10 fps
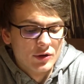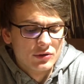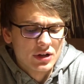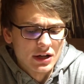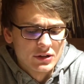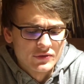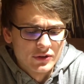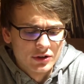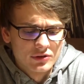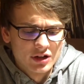You can't
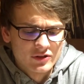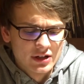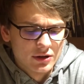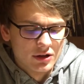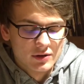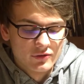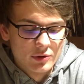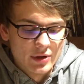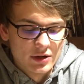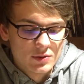afford to have only
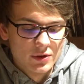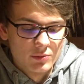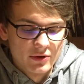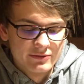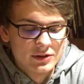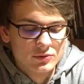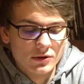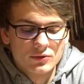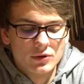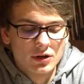3 bench Pokemon, that
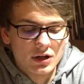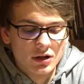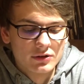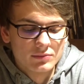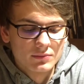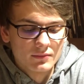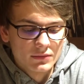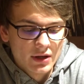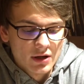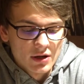won't work out.
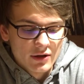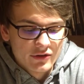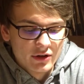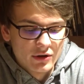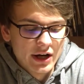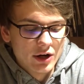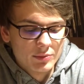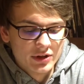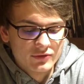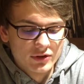So I
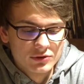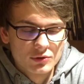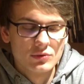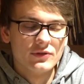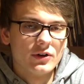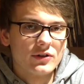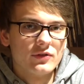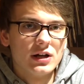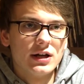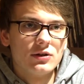opted for 2 Reverse
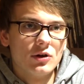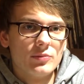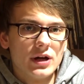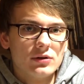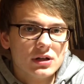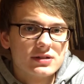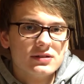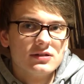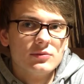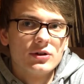Valley and no Parallel
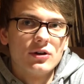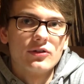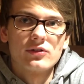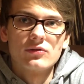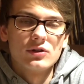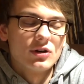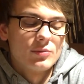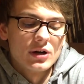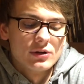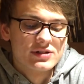City because your
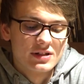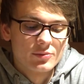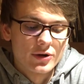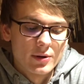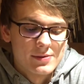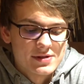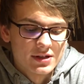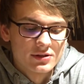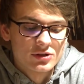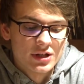Parallel City problems
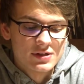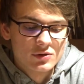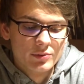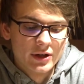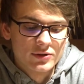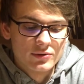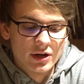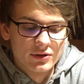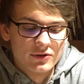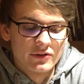are just too big to
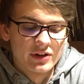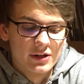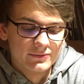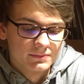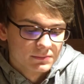run it yourself.